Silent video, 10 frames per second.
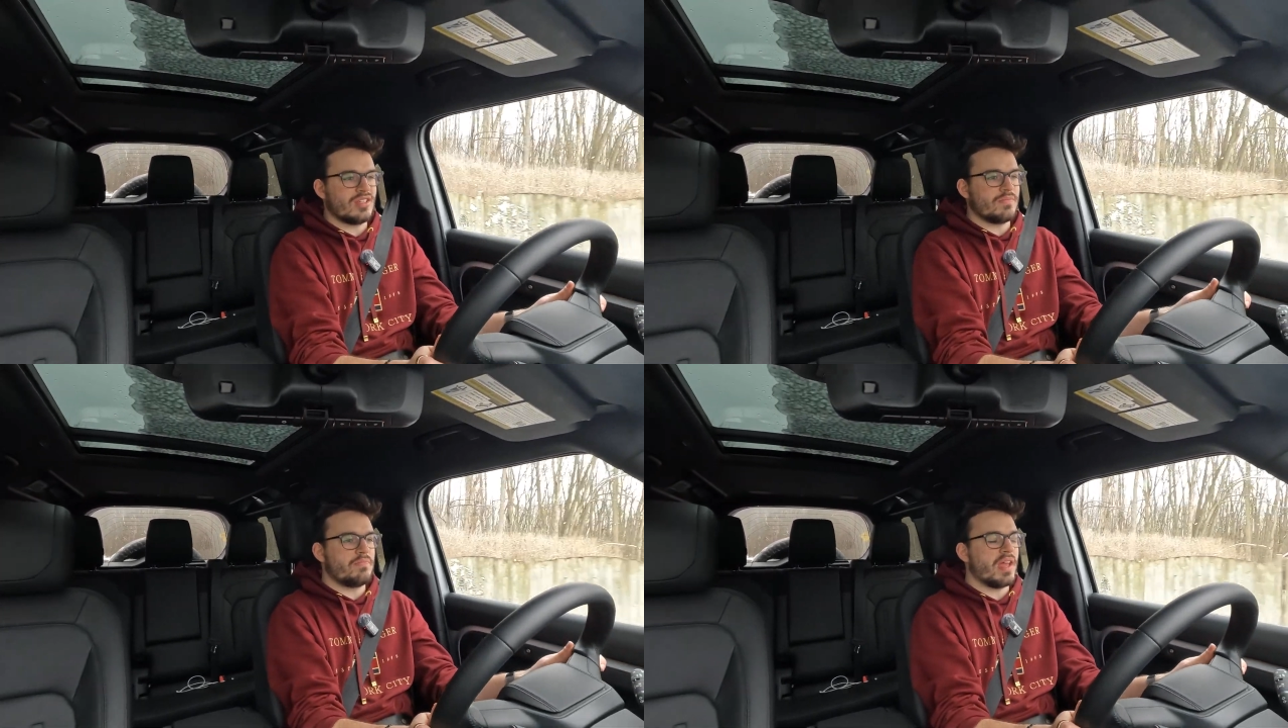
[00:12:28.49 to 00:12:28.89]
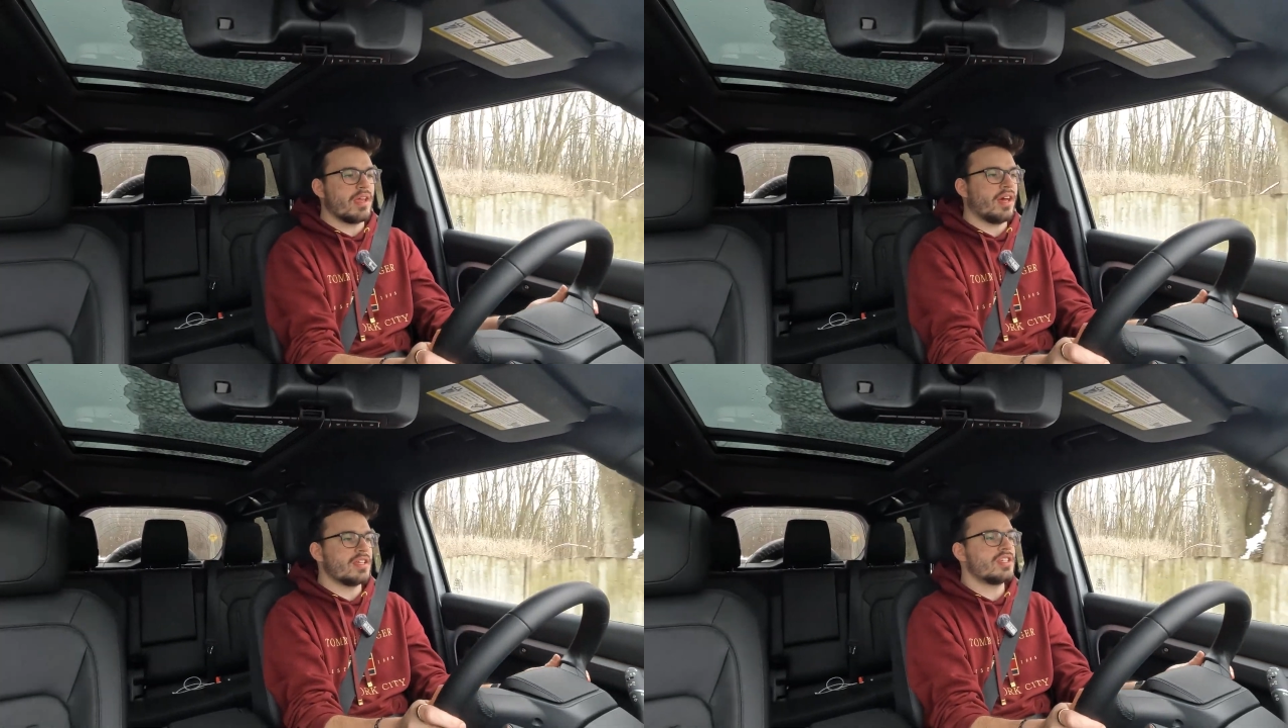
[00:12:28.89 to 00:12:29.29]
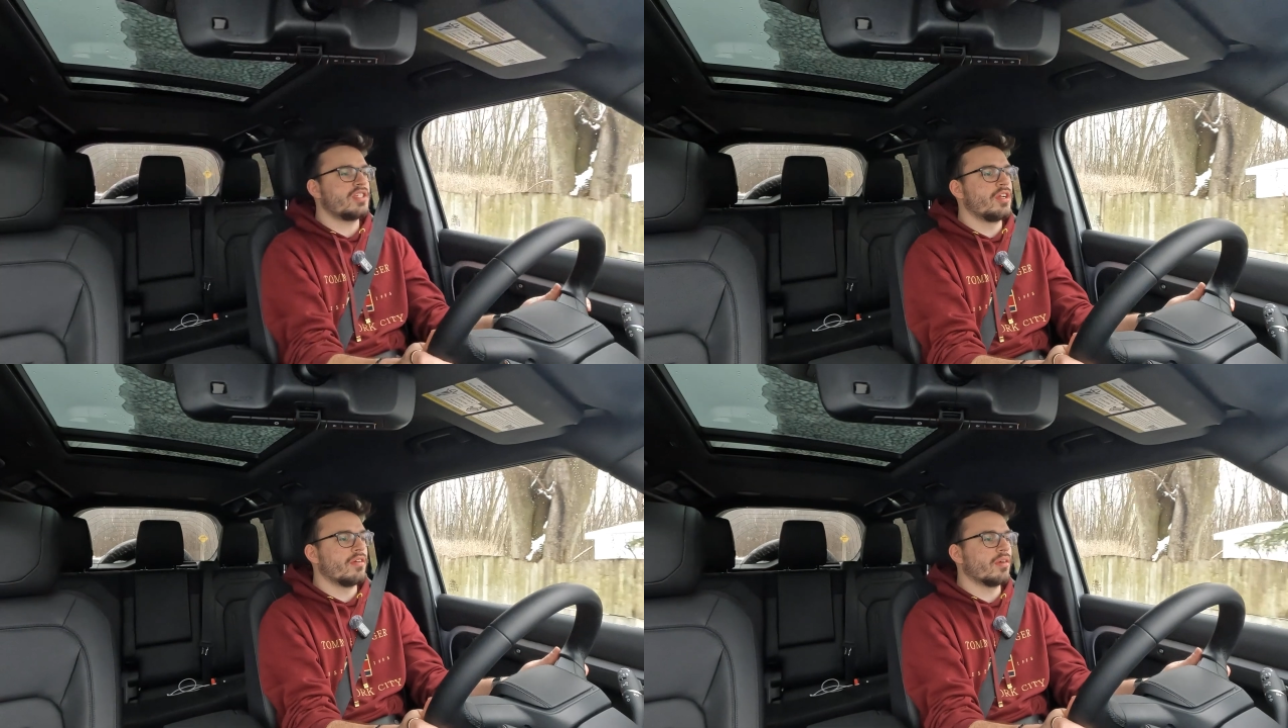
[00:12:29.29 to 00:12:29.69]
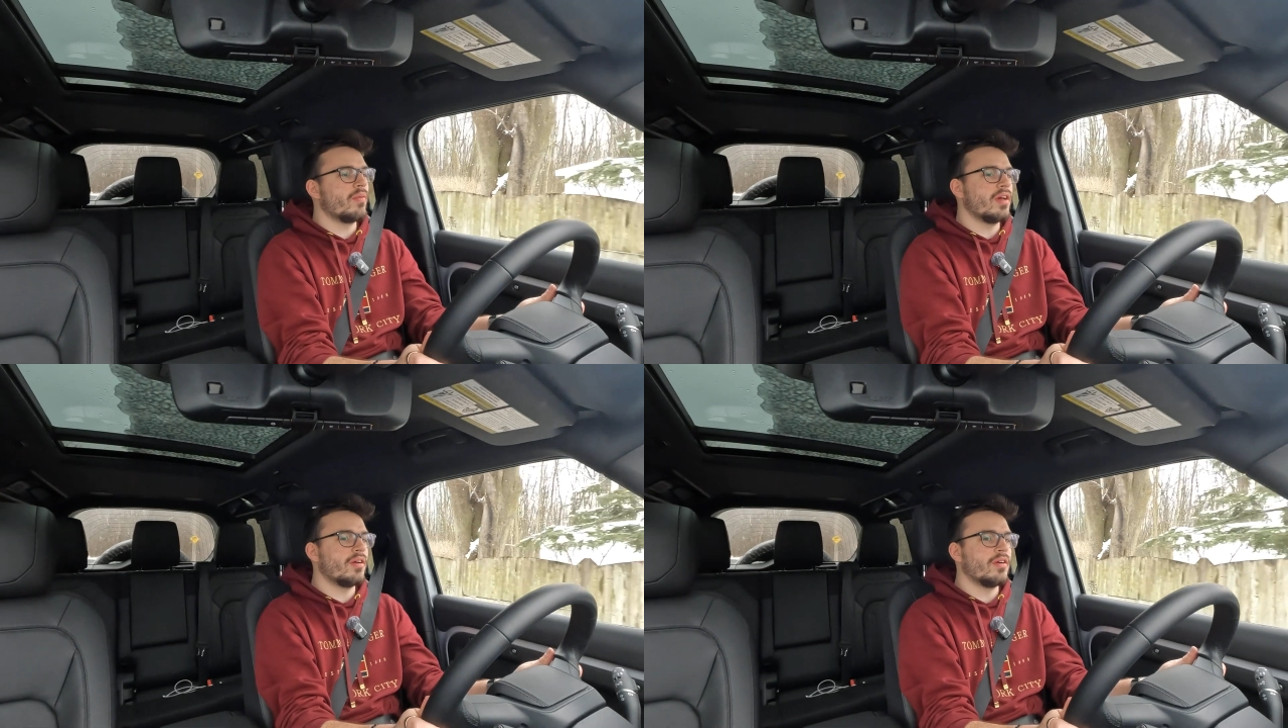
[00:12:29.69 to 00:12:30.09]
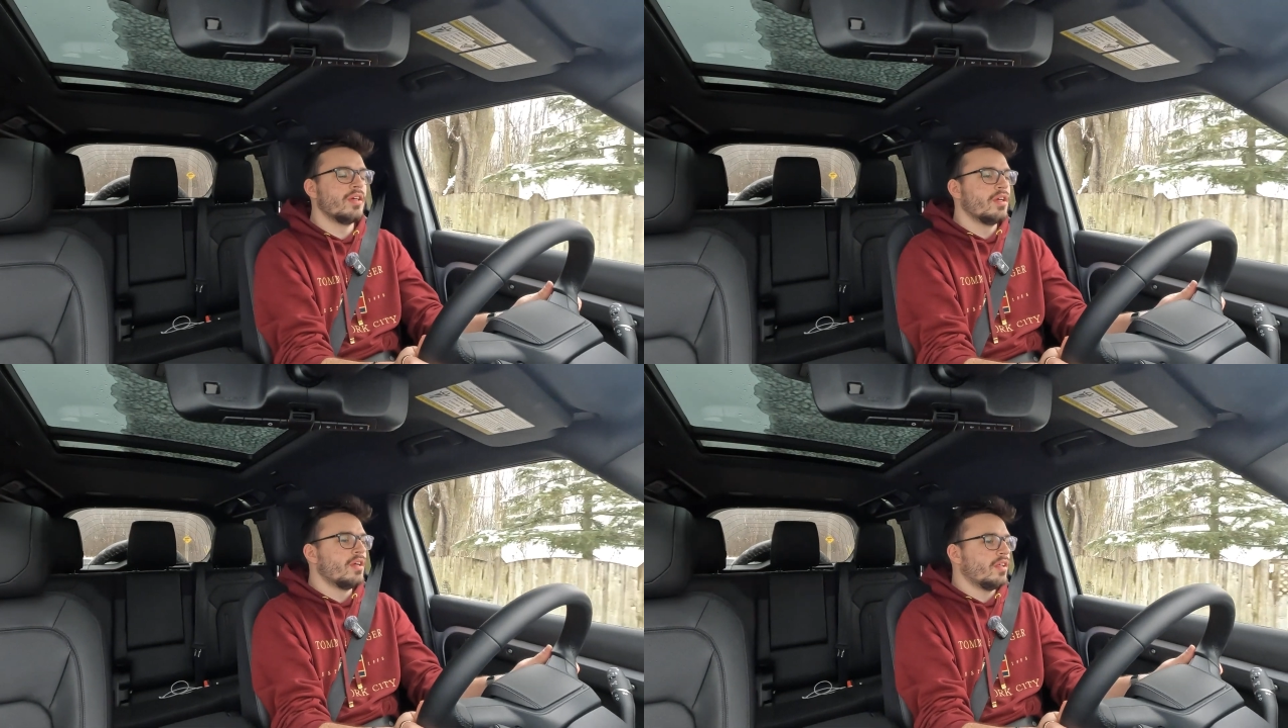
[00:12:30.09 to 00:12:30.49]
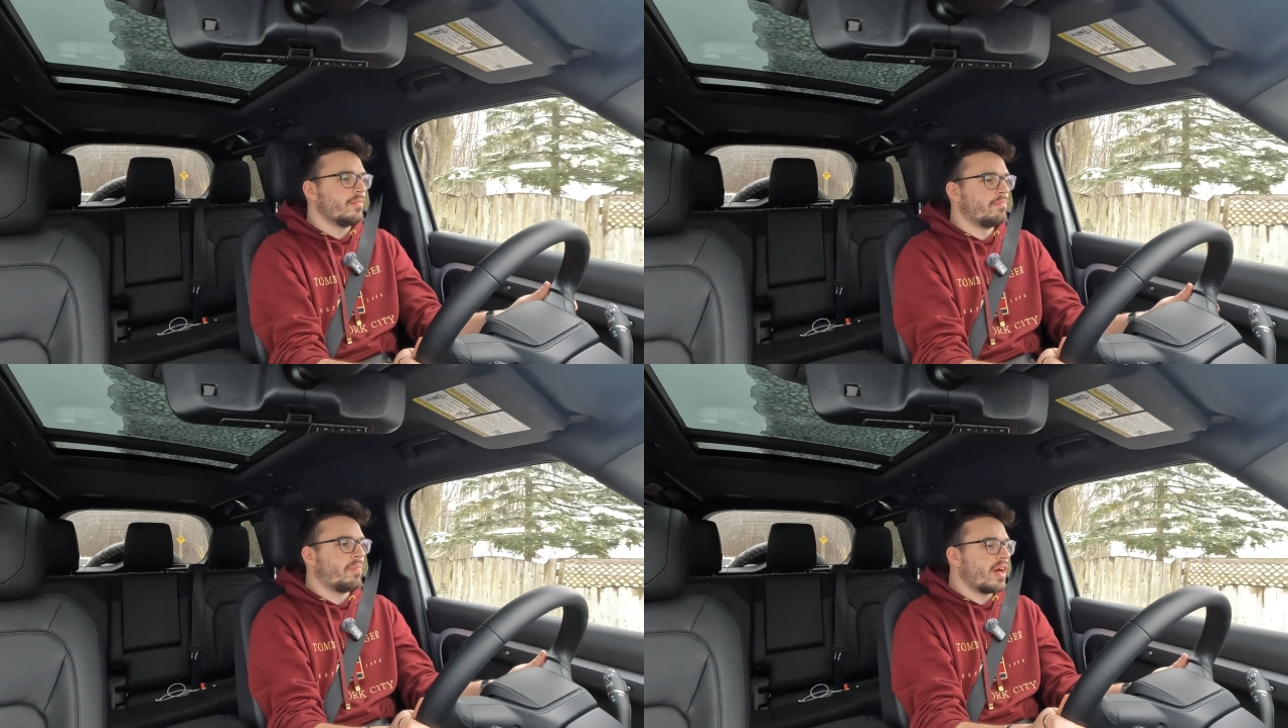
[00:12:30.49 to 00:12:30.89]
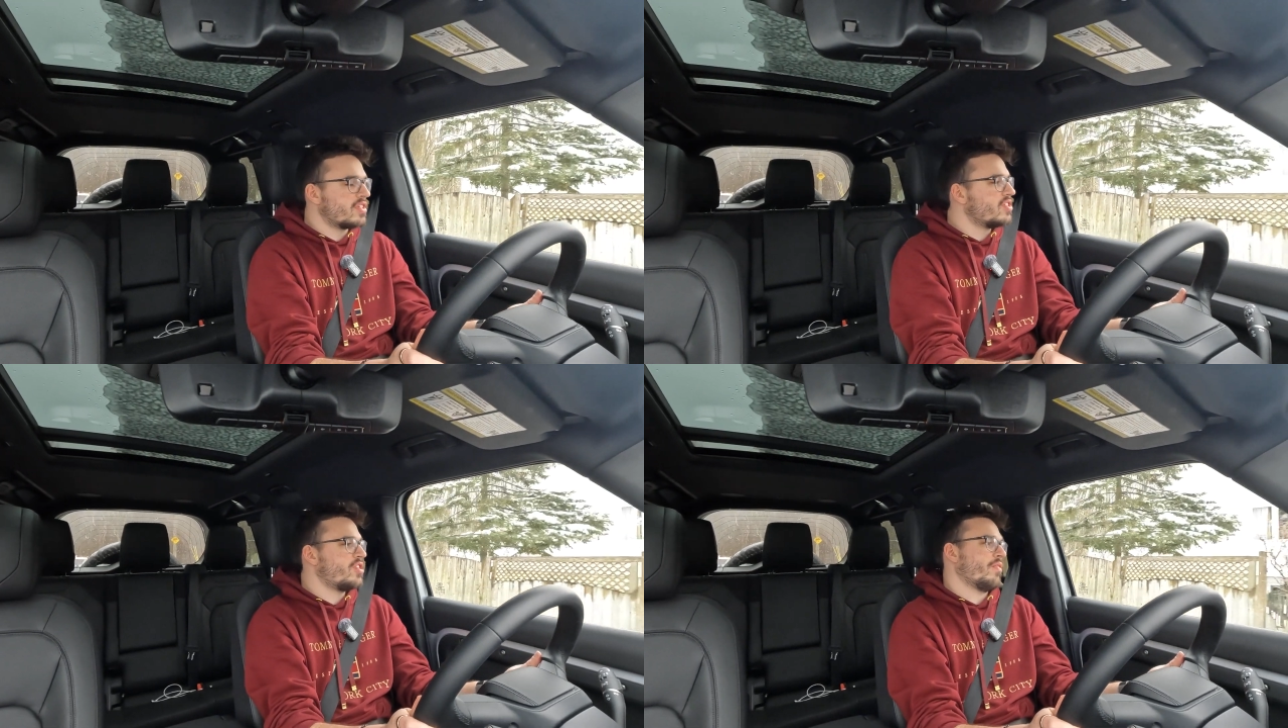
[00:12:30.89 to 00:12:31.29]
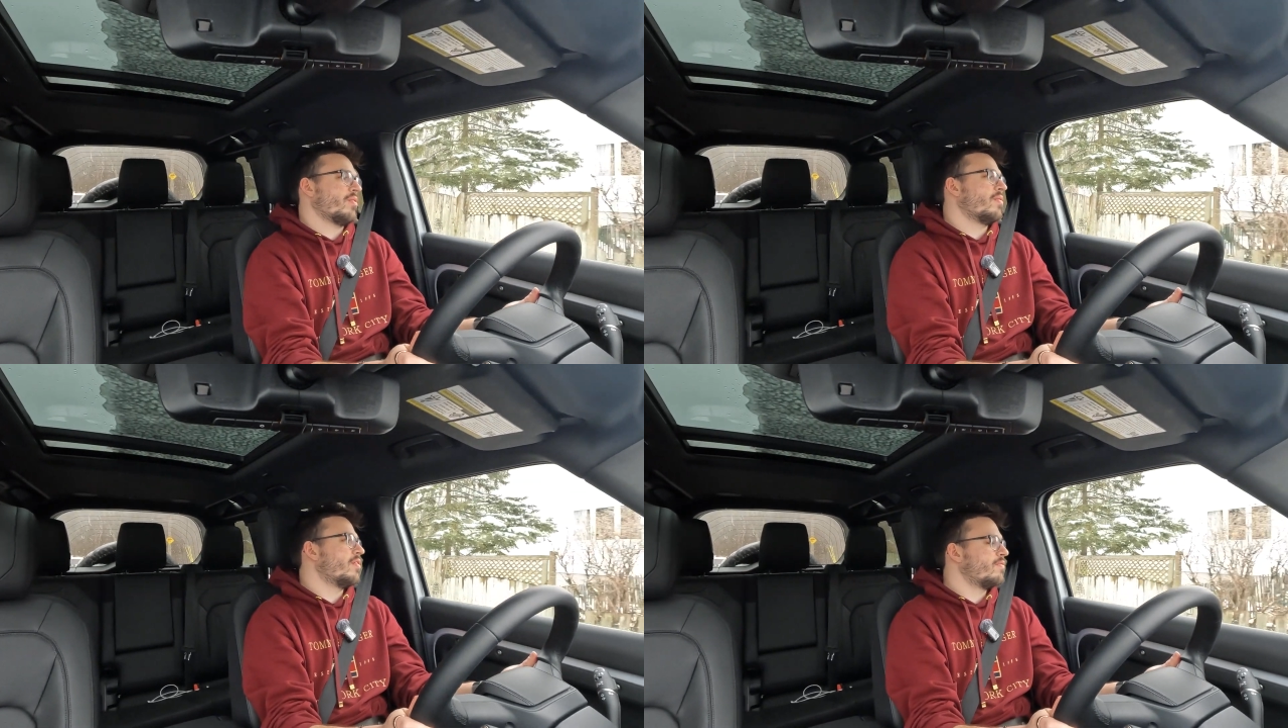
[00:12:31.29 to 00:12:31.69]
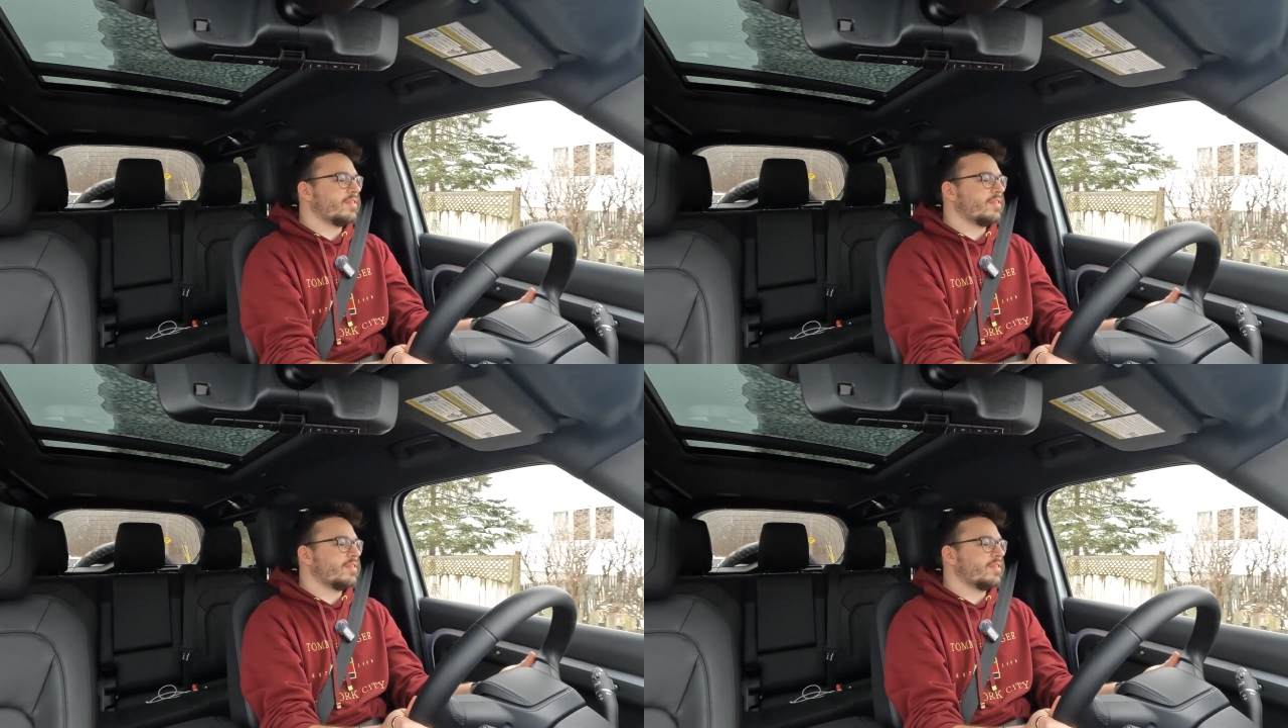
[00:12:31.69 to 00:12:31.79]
this big kind of steering wheel, bus steering wheel.